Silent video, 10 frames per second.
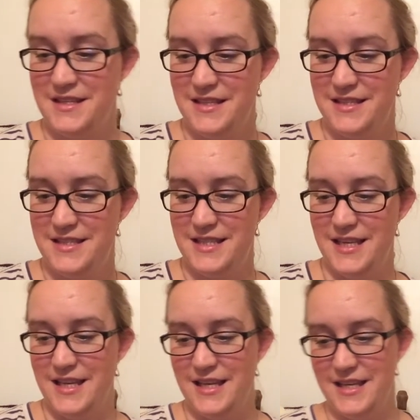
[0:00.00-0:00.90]
Let's
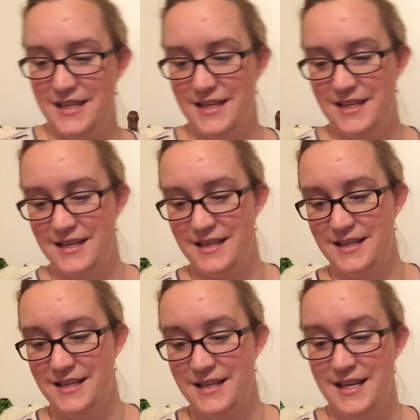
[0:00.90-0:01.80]
see,
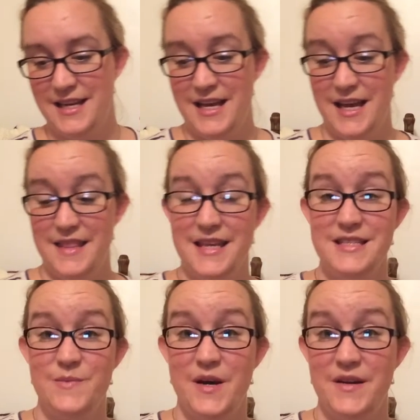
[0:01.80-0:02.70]
and
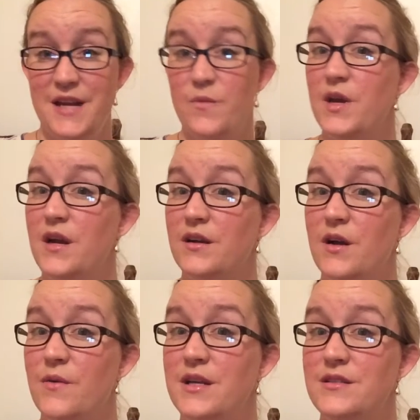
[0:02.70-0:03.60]
that's about it. We are
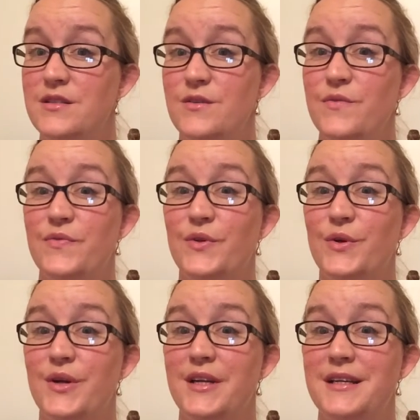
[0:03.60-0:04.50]
going to
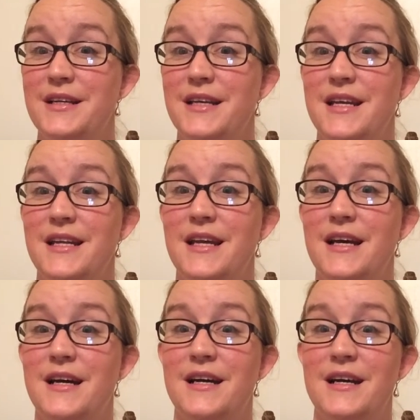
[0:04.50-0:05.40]
Florida in
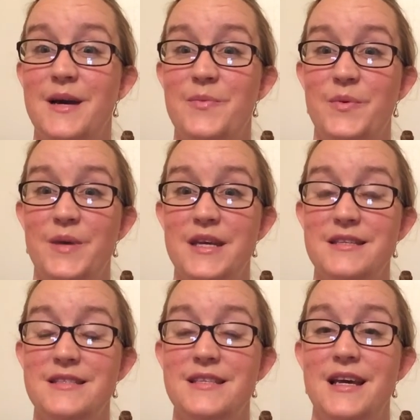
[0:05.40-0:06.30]
a couple
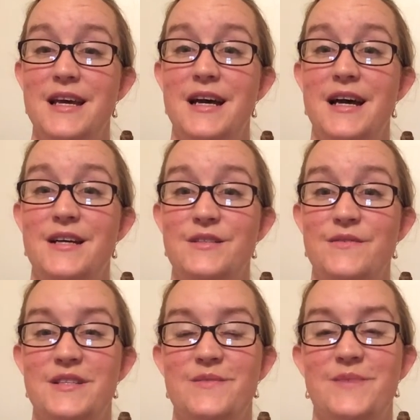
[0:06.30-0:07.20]
weeks to
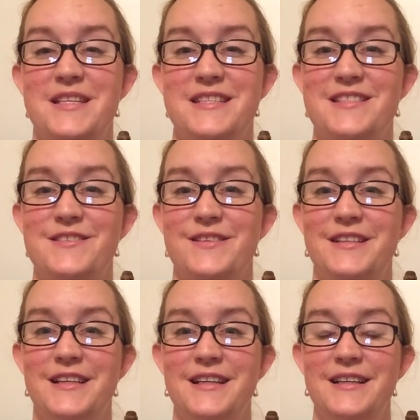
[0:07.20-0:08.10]
visit my
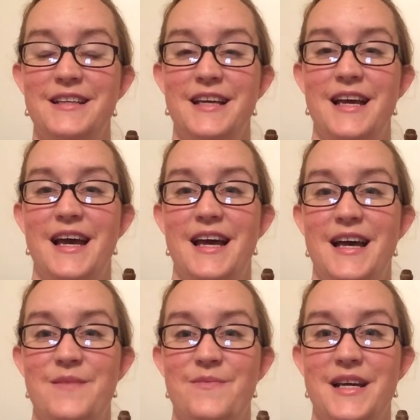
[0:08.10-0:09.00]
sister-in-law
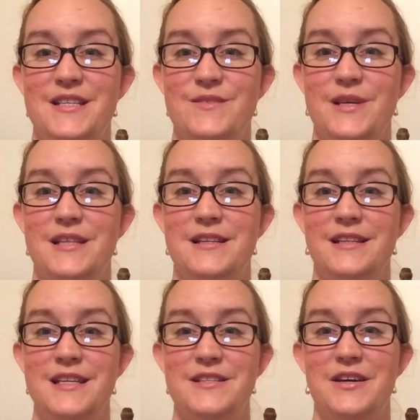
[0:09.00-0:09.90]
and my sweet little
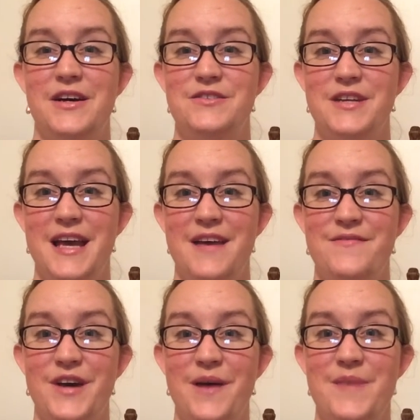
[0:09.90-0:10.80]
niece Audrey. I have
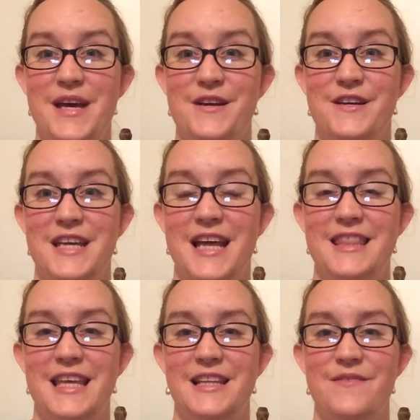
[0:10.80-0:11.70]
not met her yet.
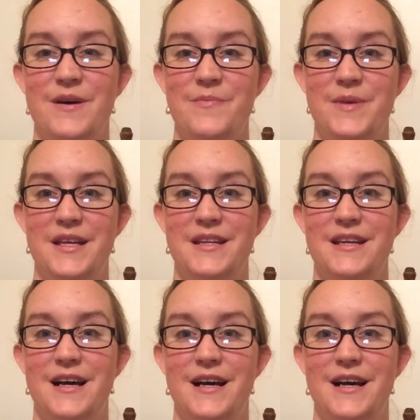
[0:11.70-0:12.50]
They live up in